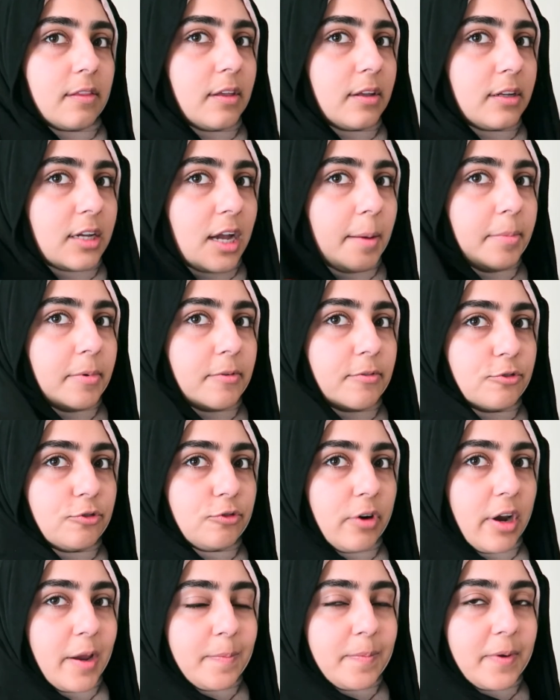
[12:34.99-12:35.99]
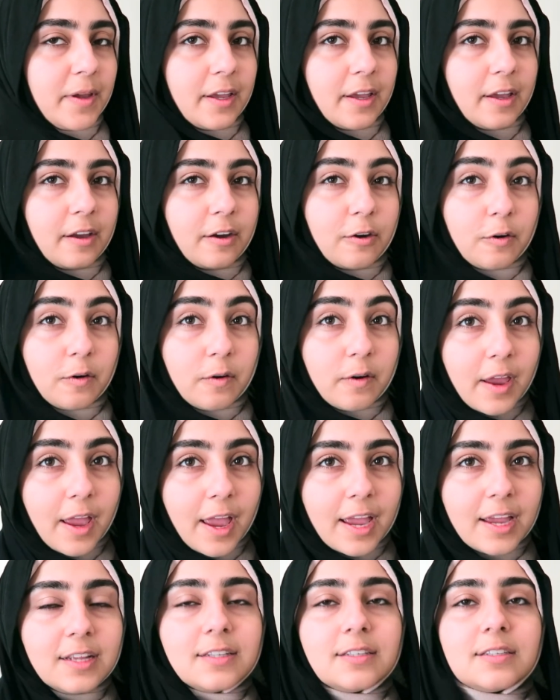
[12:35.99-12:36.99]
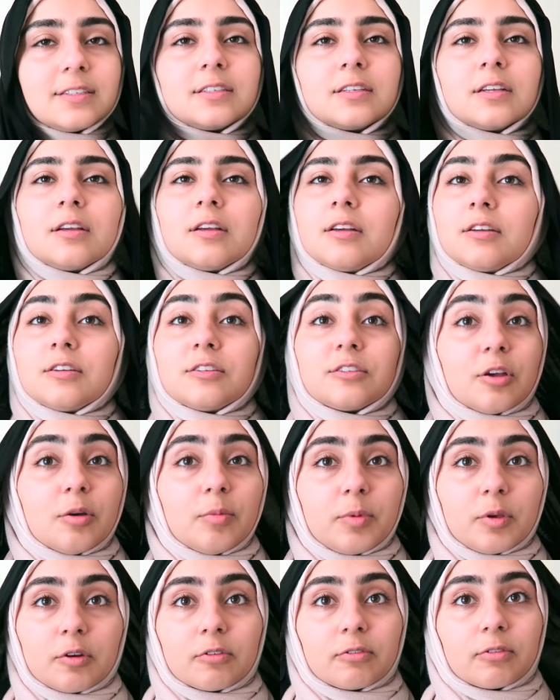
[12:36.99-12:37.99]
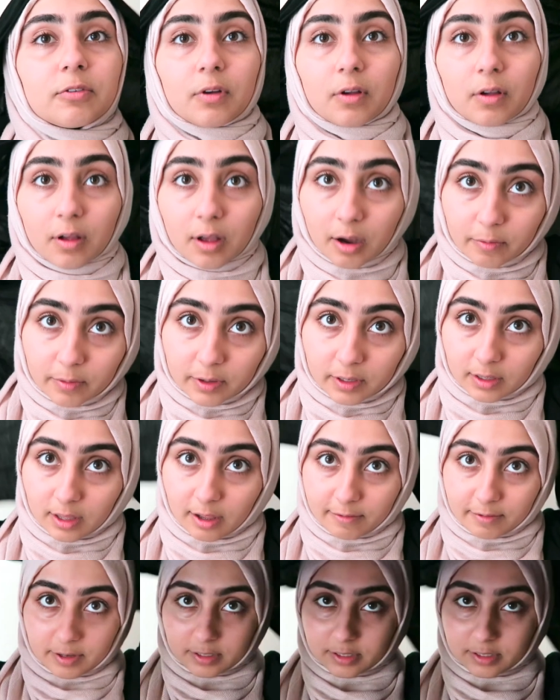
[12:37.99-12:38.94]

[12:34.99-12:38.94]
the type of draping it creates. So beautiful. I really love